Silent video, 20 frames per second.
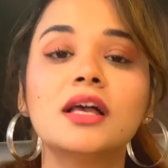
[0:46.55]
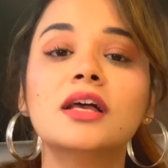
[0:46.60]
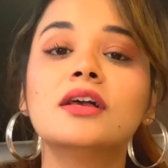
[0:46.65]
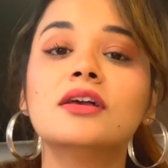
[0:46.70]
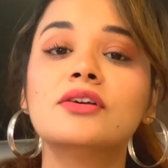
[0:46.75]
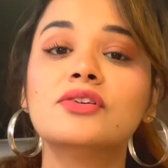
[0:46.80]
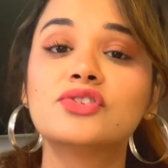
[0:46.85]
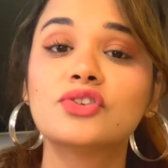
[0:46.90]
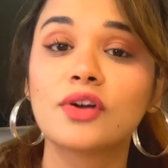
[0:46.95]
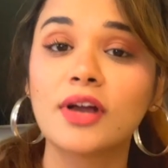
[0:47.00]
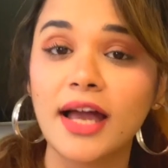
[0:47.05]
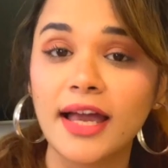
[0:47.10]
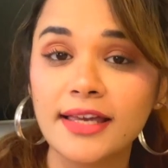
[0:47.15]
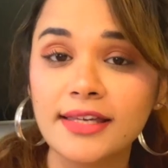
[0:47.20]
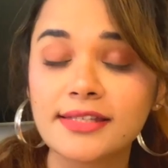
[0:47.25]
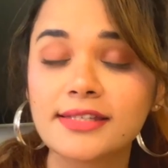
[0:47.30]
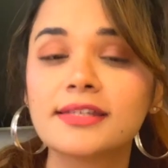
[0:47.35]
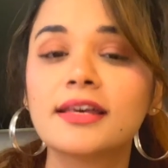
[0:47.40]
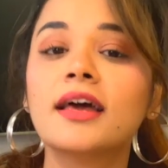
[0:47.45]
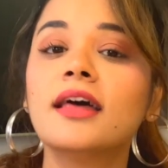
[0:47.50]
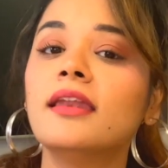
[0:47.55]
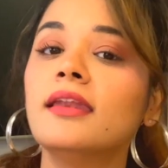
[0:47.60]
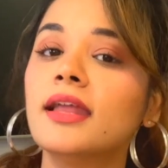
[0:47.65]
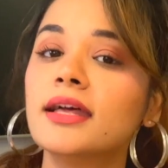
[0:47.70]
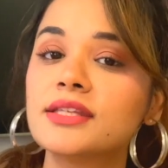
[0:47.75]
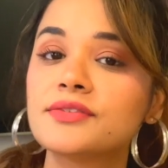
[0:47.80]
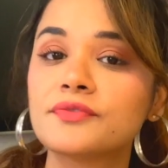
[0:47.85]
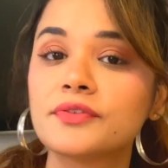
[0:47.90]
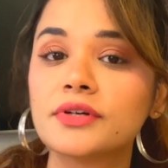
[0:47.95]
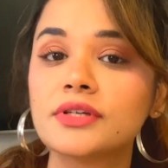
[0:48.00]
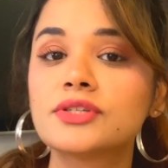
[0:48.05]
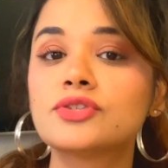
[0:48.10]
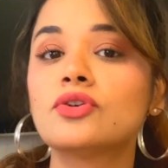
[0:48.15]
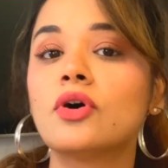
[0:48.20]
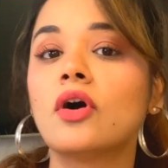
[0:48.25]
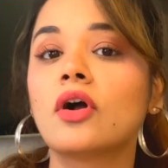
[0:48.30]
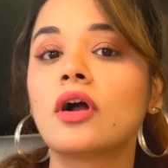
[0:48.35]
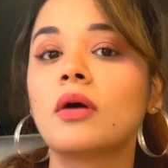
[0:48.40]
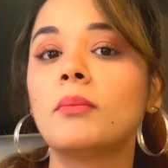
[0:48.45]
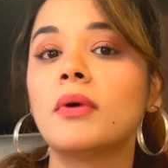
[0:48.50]
So guys, let's first
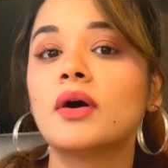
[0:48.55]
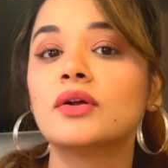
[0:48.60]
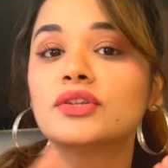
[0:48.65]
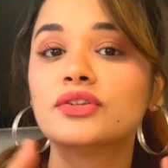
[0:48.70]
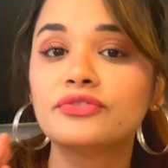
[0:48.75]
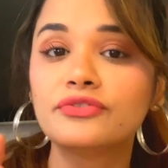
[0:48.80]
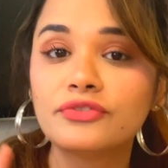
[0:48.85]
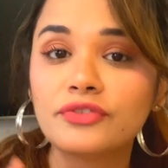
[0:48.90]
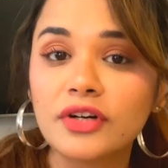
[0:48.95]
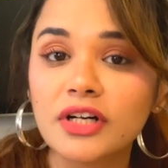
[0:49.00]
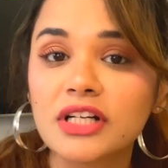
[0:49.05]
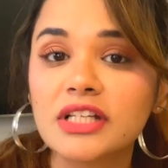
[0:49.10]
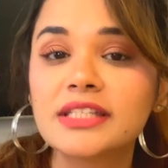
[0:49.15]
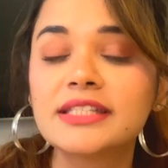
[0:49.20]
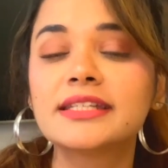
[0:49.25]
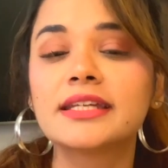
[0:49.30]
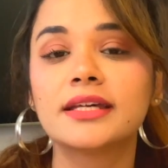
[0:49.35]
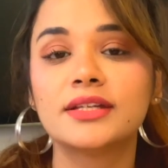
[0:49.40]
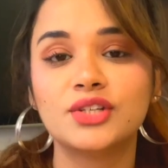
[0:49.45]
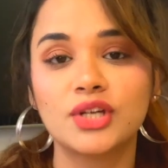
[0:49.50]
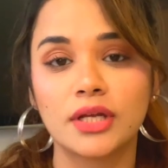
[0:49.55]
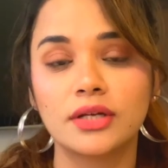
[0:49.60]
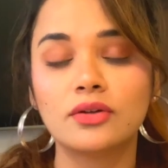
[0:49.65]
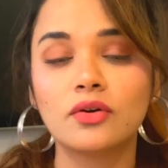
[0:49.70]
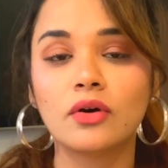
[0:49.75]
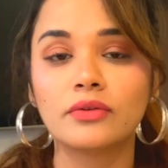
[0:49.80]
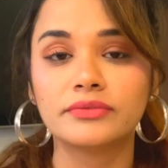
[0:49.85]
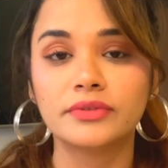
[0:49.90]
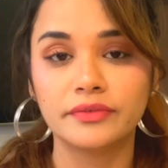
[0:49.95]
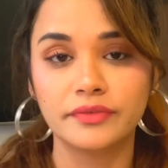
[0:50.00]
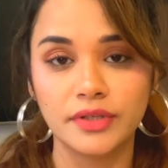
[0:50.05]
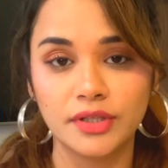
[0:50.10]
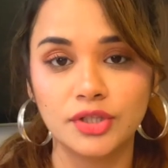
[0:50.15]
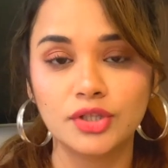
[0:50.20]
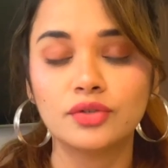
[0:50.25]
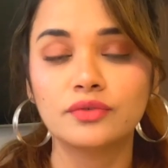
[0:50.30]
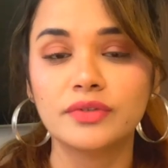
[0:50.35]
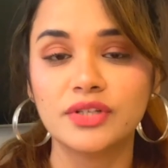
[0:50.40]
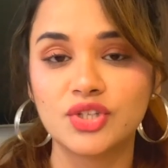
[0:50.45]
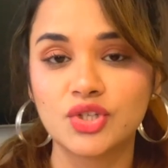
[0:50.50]
talk about the first agenda of the video,
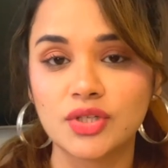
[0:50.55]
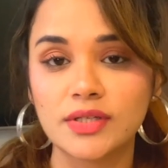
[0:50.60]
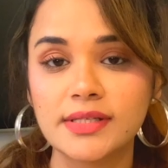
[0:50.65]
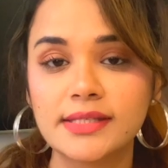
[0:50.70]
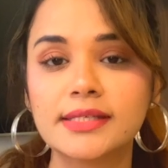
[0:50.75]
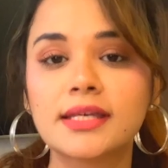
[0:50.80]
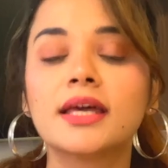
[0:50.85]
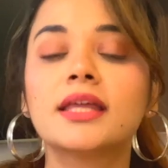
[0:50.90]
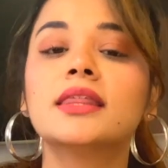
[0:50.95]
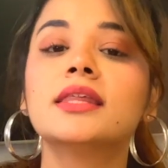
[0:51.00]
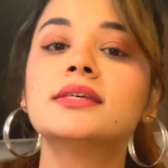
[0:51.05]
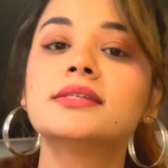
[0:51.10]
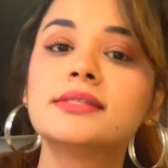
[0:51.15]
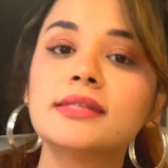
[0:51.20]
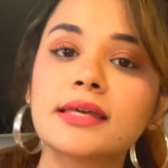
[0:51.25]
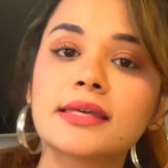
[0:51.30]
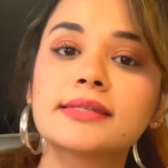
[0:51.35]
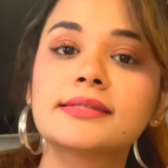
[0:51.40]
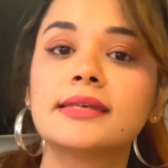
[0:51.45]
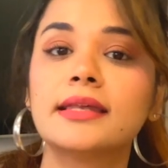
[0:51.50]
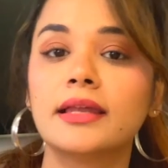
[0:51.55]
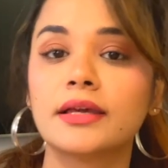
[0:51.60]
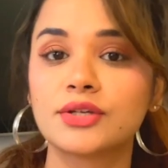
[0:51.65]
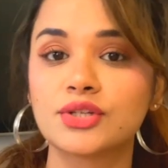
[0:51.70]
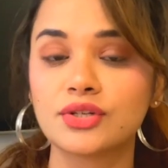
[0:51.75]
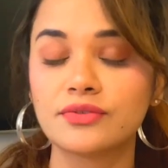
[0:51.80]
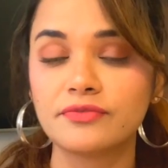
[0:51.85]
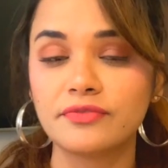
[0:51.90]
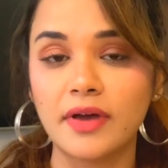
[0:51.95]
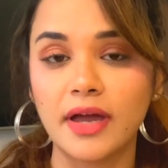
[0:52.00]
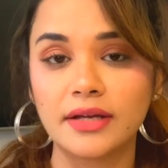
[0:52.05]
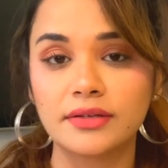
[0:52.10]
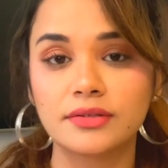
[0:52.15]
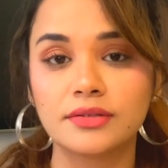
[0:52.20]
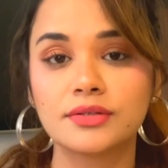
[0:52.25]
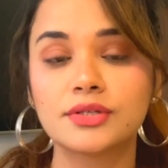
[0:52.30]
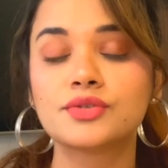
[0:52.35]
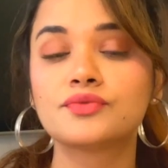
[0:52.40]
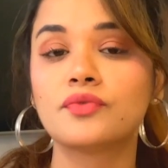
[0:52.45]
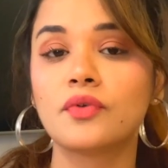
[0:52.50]
which is the 6 selection
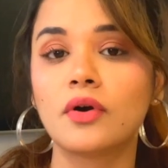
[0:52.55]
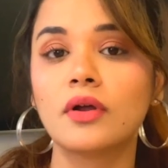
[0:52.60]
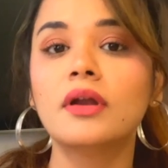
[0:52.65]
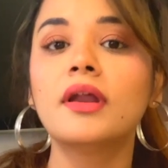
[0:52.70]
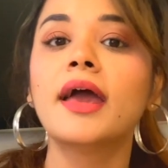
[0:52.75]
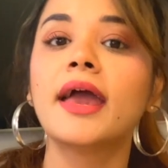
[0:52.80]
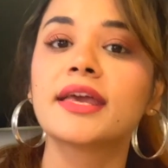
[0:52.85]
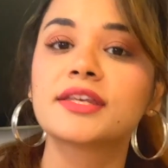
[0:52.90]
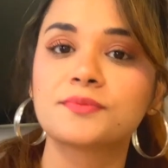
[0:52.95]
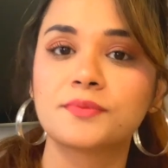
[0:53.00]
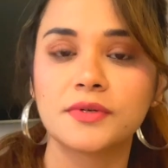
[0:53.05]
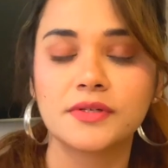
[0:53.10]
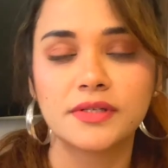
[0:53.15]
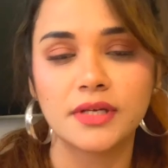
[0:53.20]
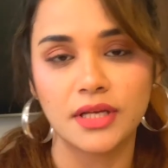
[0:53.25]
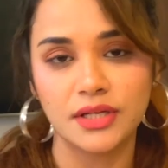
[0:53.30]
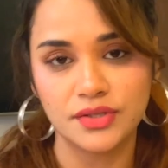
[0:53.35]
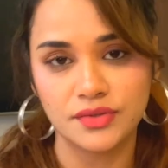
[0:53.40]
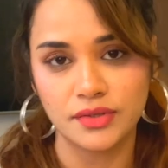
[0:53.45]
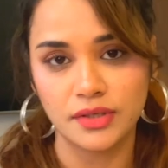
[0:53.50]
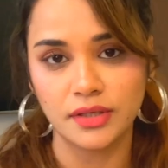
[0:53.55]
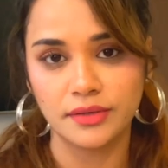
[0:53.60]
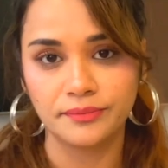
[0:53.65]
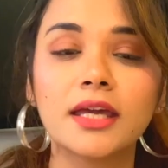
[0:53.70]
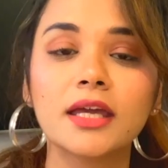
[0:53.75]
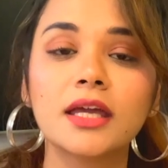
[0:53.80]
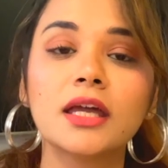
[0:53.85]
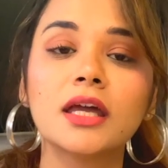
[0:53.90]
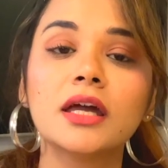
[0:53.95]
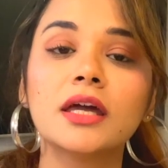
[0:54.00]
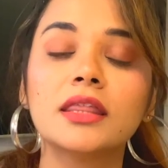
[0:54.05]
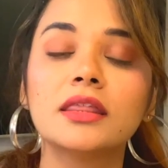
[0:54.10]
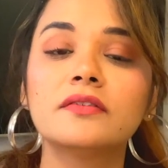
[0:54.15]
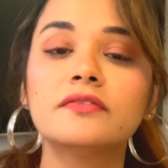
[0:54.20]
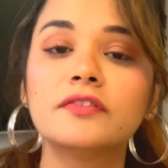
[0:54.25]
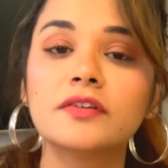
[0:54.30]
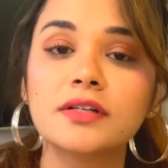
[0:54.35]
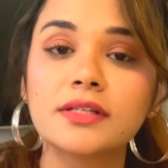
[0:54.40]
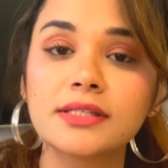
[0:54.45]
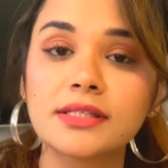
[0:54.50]
factors for Express Entry. The
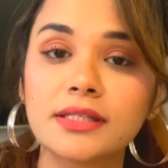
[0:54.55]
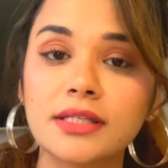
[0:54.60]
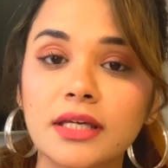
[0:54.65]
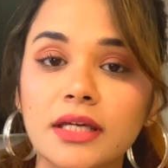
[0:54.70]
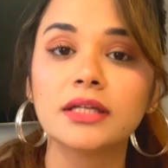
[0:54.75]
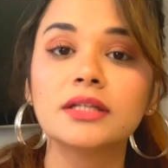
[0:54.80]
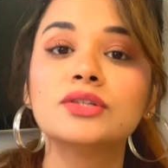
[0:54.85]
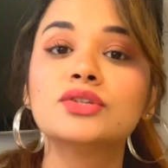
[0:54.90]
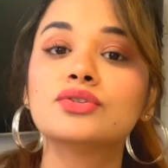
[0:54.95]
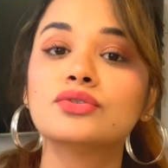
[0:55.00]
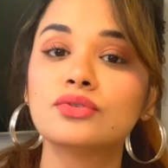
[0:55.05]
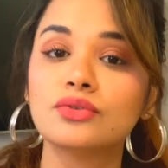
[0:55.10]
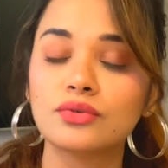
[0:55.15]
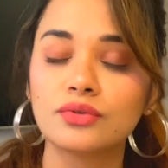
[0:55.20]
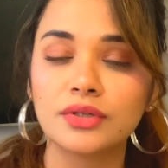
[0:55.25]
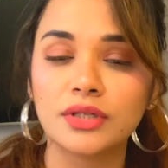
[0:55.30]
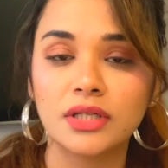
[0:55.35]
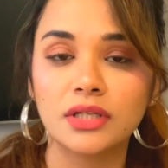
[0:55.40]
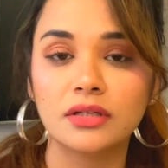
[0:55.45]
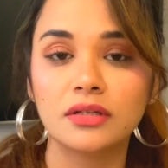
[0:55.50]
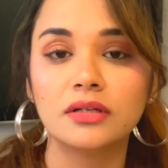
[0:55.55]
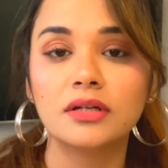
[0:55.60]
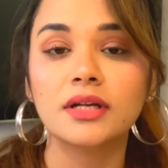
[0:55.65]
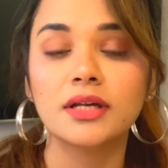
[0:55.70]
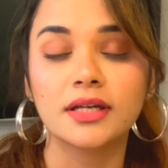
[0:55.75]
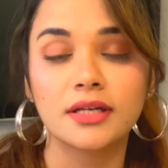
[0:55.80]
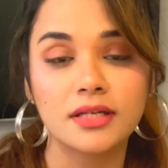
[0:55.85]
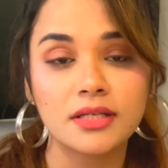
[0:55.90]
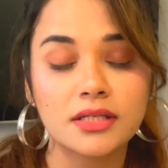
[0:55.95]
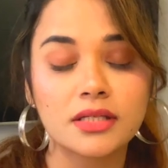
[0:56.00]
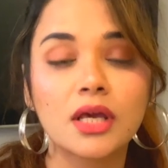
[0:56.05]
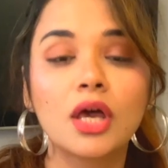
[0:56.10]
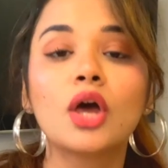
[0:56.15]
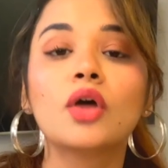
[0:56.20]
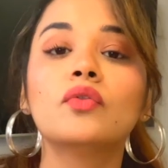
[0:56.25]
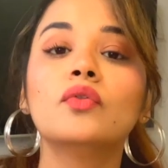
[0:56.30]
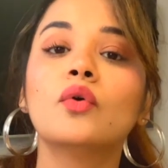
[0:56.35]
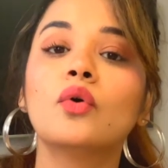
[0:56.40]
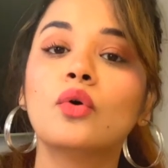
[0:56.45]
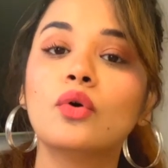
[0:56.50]
first thing to know here is
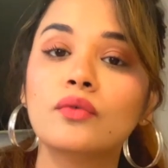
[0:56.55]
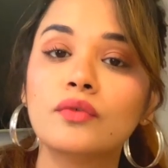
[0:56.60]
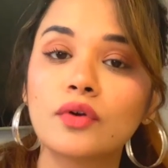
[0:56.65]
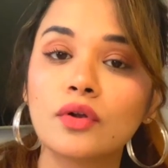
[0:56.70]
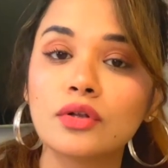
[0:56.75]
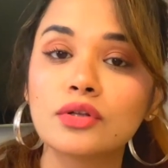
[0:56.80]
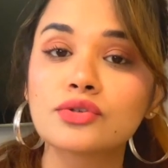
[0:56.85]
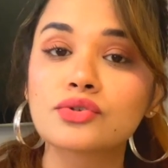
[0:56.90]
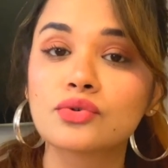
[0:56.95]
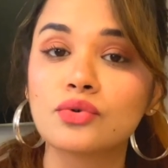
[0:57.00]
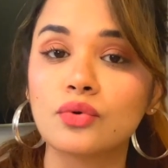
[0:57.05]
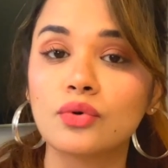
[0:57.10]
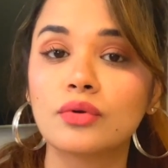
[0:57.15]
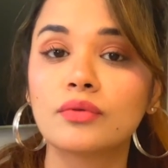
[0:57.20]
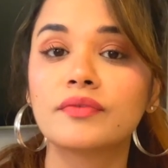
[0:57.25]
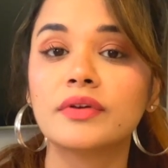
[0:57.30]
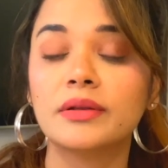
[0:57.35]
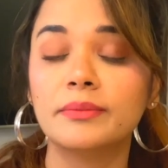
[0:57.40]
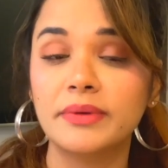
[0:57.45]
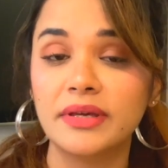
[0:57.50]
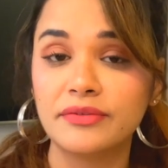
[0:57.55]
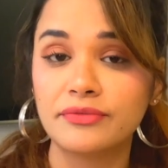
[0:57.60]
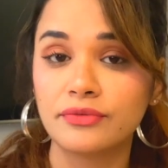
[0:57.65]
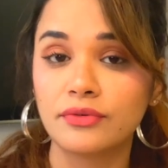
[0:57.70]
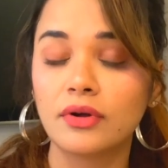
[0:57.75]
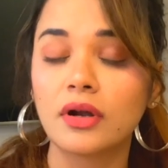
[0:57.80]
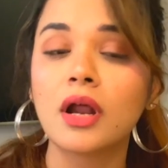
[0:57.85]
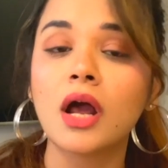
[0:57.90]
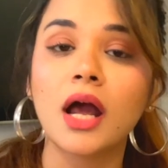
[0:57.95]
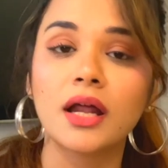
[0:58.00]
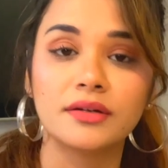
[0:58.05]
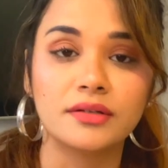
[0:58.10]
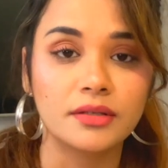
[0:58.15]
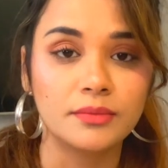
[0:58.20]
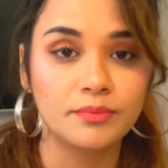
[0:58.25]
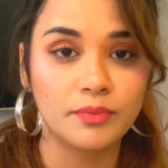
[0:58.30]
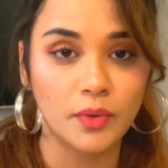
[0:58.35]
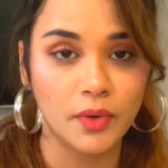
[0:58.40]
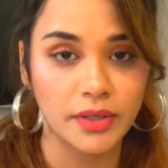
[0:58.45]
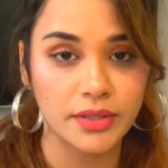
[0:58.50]
the overall score will be for 100
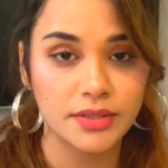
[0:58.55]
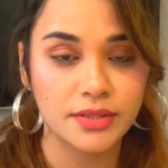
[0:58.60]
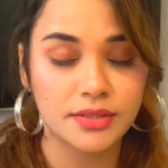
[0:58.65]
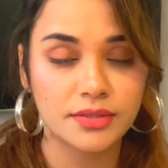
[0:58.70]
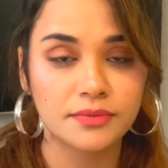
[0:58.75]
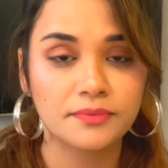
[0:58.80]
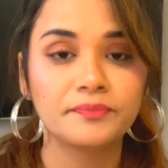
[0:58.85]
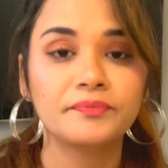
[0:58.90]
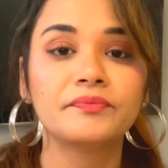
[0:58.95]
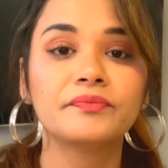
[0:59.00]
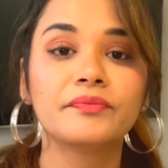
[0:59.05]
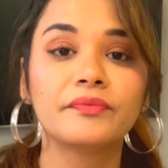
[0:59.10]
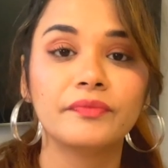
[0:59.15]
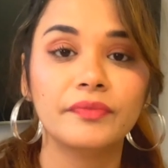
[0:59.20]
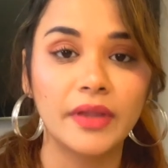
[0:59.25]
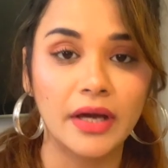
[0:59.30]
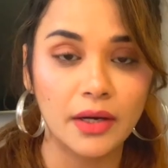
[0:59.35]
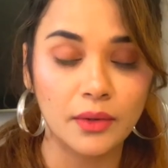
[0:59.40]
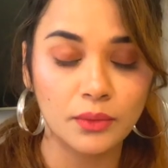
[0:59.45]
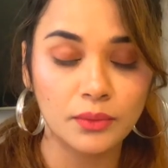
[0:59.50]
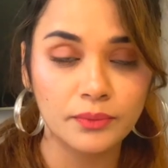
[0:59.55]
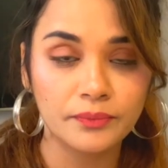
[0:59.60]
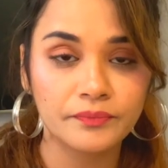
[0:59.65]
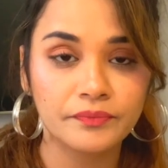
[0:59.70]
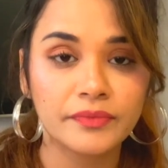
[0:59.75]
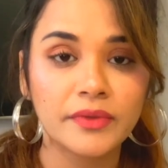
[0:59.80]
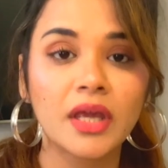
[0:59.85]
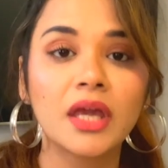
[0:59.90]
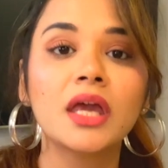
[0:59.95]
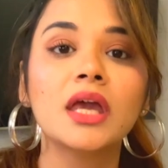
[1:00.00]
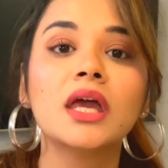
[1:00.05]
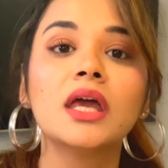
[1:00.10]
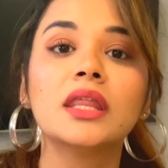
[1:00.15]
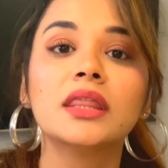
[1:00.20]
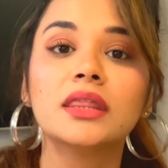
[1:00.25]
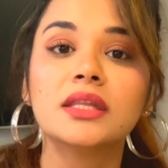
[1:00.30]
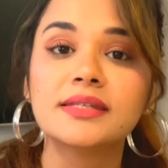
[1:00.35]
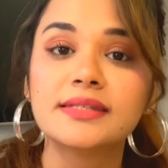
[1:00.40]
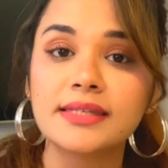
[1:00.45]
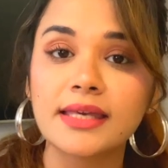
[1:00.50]
points. Now, the
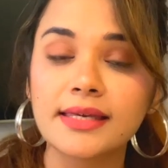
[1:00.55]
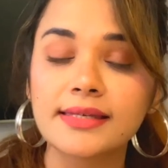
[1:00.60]
6